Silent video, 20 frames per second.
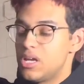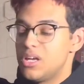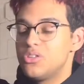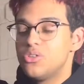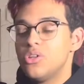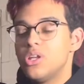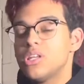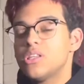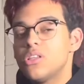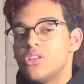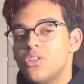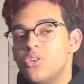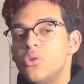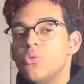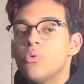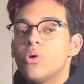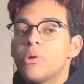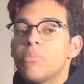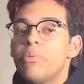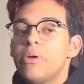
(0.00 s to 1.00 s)
I do like the new
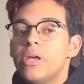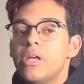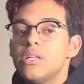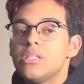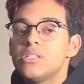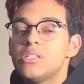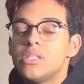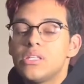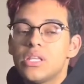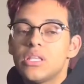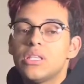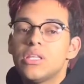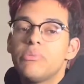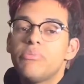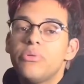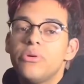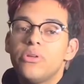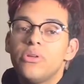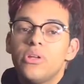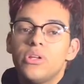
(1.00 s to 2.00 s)
work pants that they
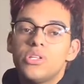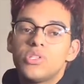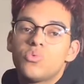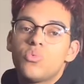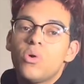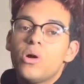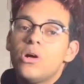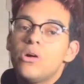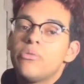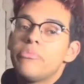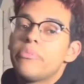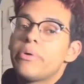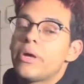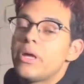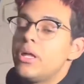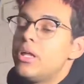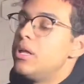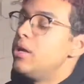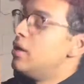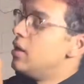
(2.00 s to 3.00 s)
print on as well,
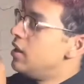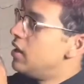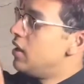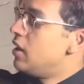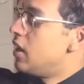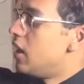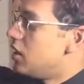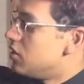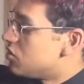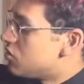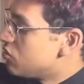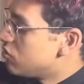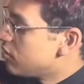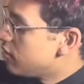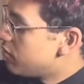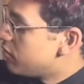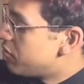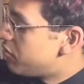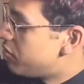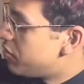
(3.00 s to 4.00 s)
but I do
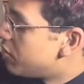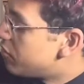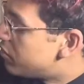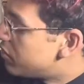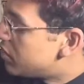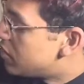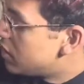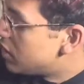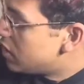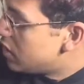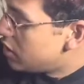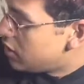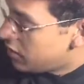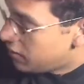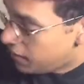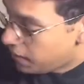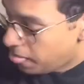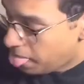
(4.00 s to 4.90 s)
love the fit of a Dickie.